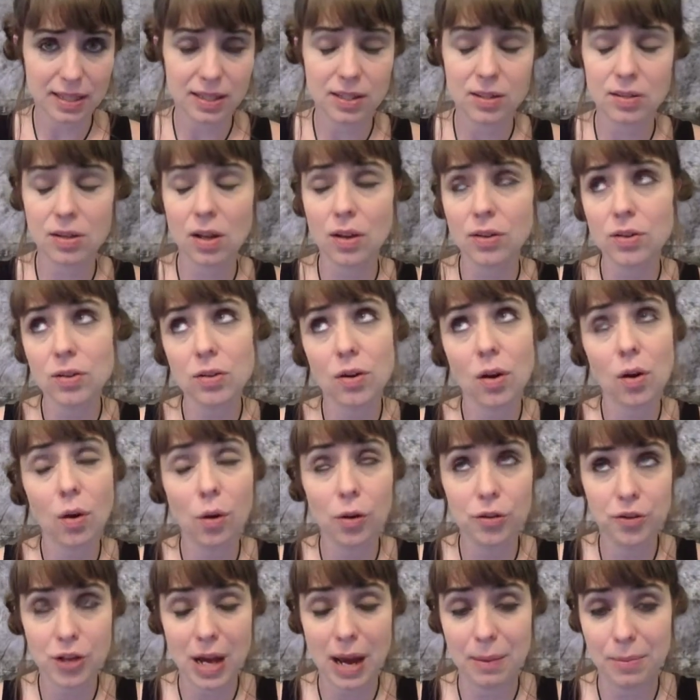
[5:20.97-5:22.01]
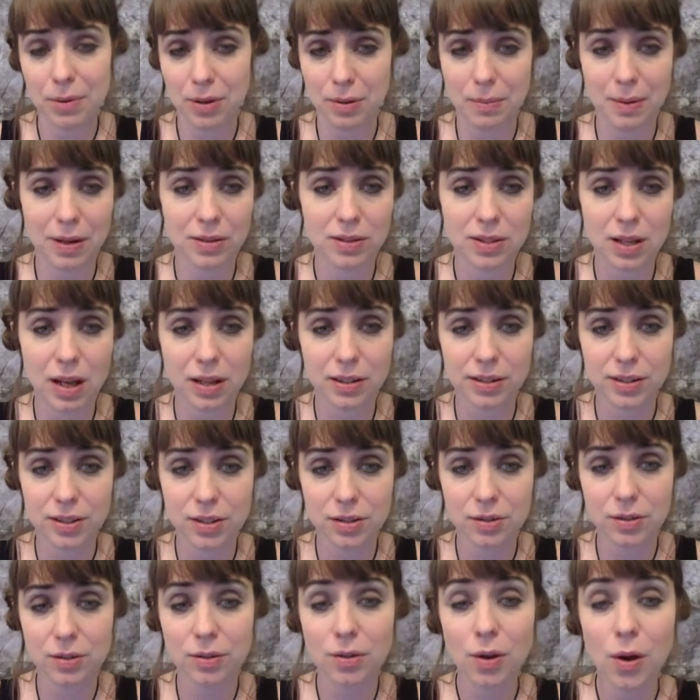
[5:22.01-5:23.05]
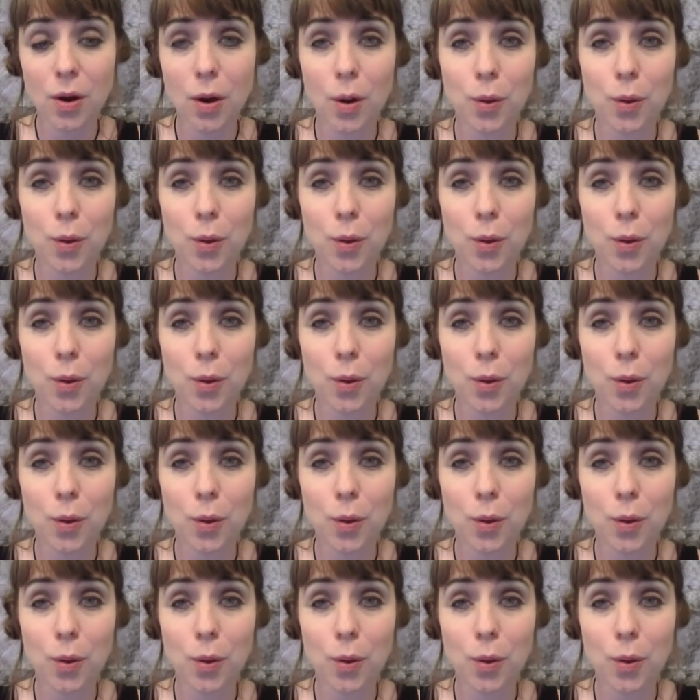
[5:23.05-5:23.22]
There's also a whole chapter about solitude,